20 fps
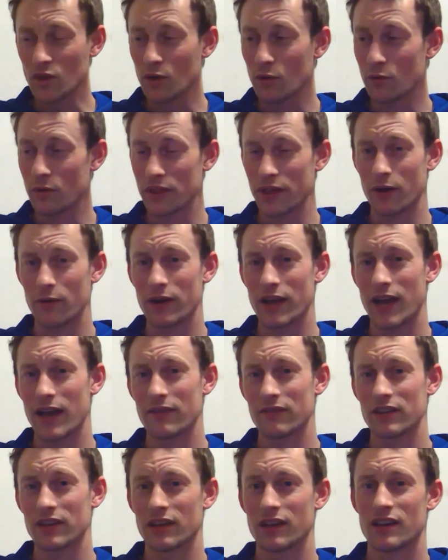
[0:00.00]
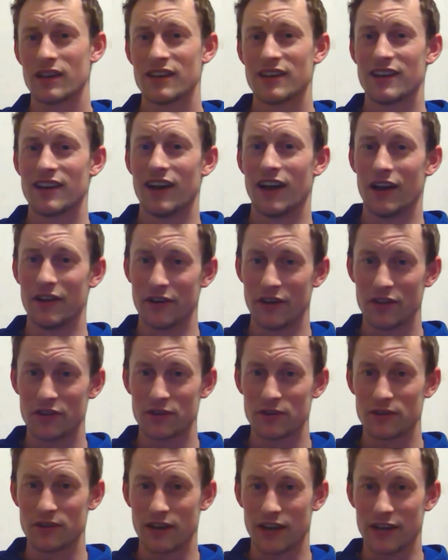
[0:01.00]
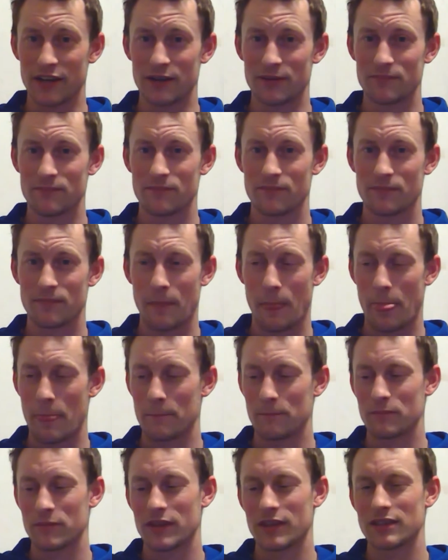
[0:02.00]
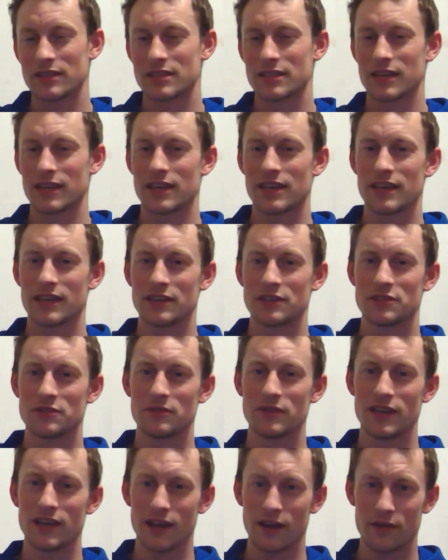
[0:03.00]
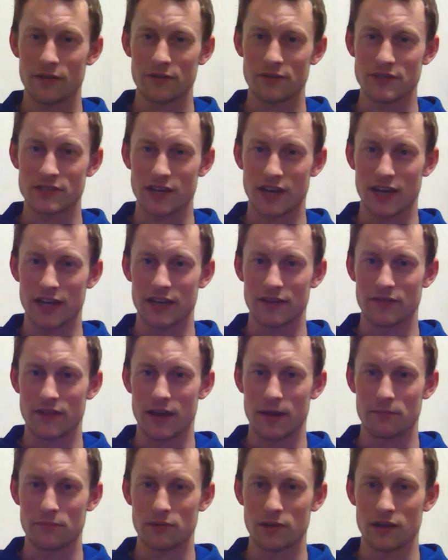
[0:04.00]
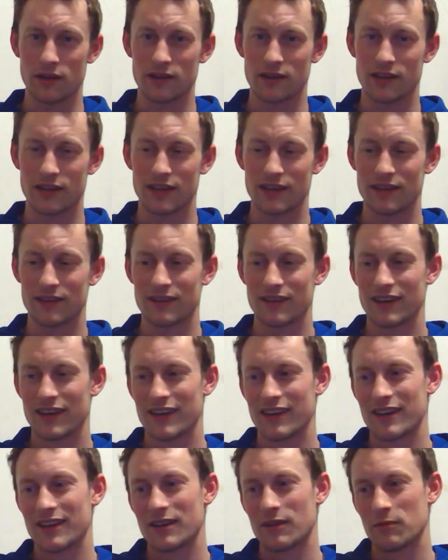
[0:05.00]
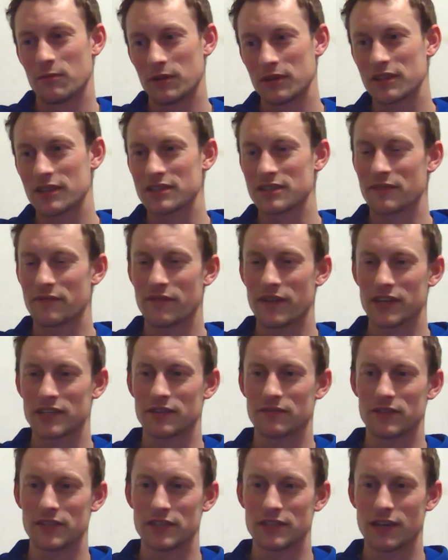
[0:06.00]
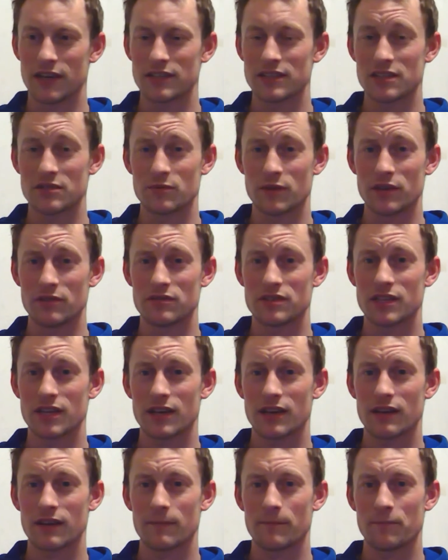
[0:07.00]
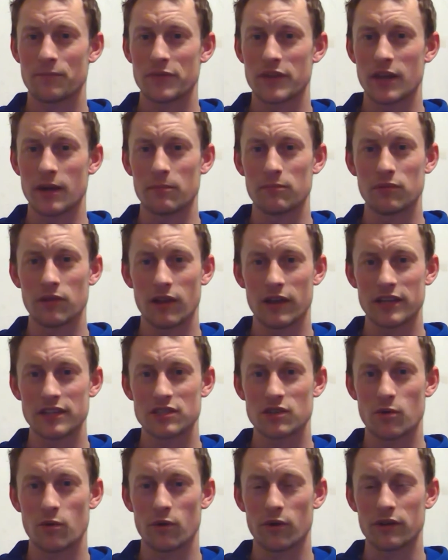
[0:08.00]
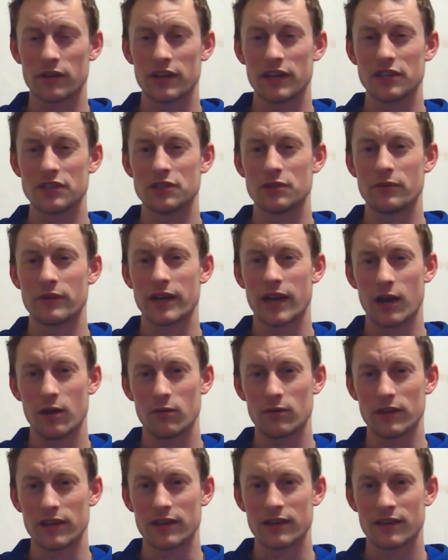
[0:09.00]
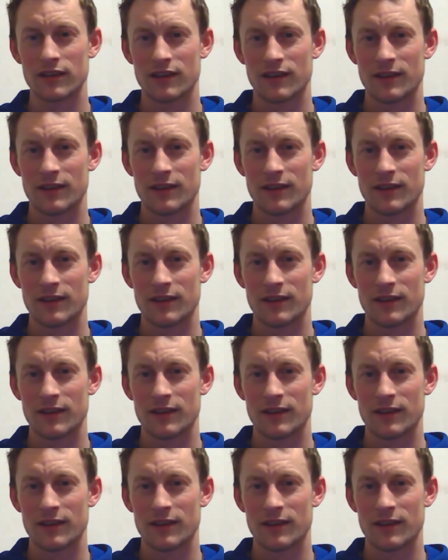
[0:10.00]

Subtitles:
without having another item sticking into the other side of that plug. And what this effectively does is when you stick an appliance cord into an outlet,